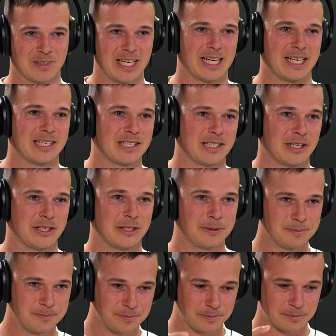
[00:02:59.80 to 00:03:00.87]
yeah. So
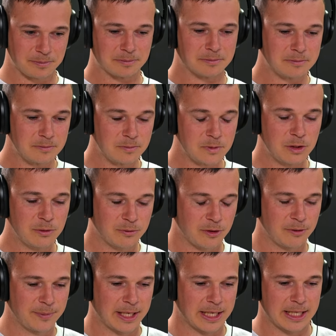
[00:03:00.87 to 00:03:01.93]

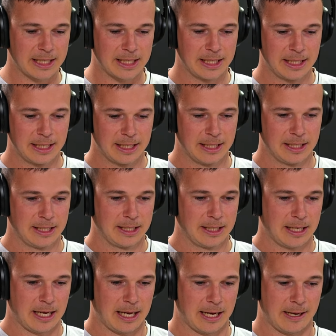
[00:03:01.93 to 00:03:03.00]
from there,
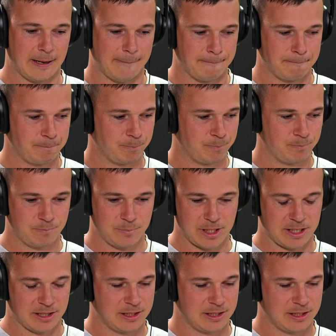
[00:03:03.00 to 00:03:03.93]
um, yeah,